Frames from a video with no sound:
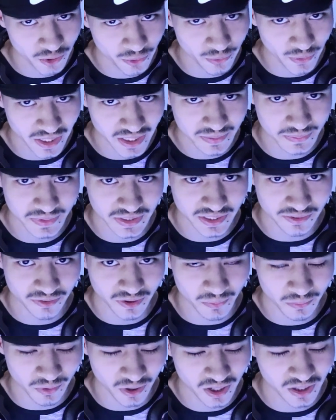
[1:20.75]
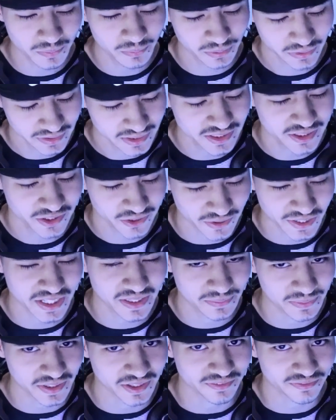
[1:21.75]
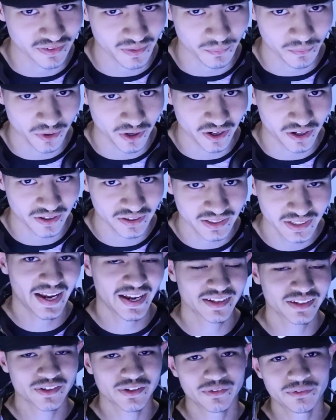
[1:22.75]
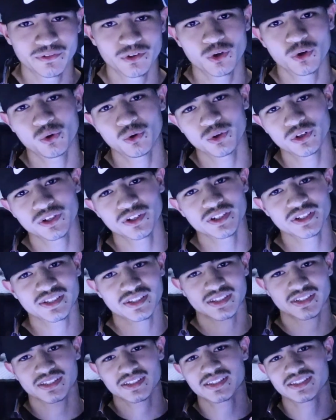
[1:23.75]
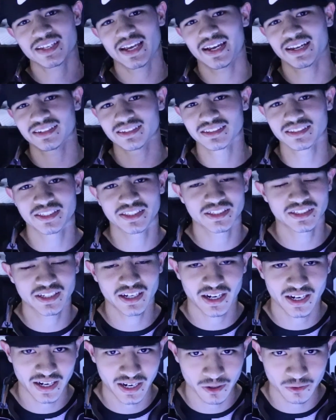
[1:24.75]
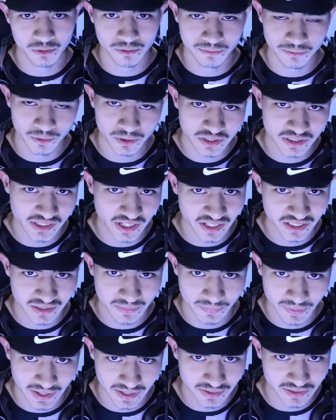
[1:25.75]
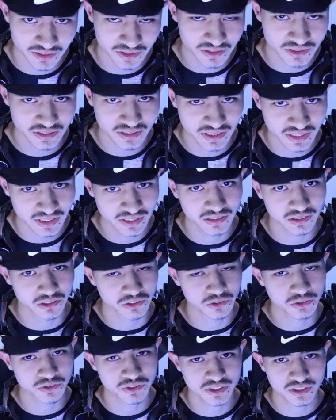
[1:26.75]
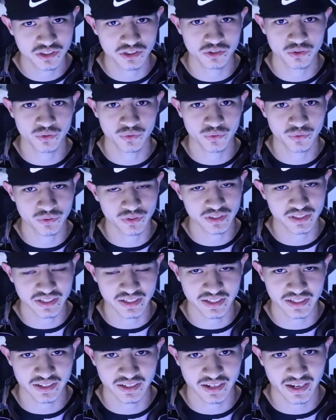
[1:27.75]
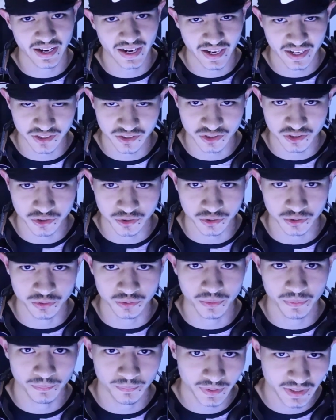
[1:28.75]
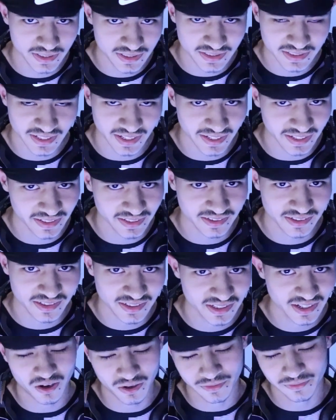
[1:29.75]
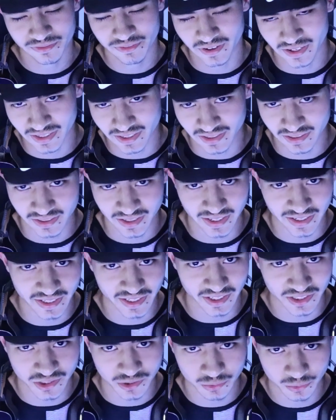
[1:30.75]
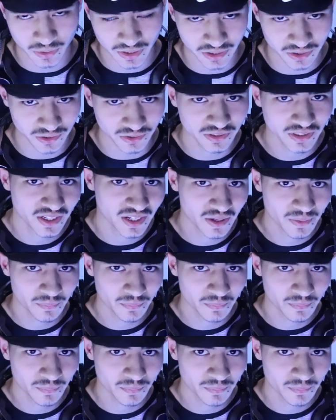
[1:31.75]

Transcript: Correct me if I'm wrong, please correct me if I'm wrong. And of course, sadly, our Fort Stockton Panthers did lose to the Anjou Mustangs on Friday night as well,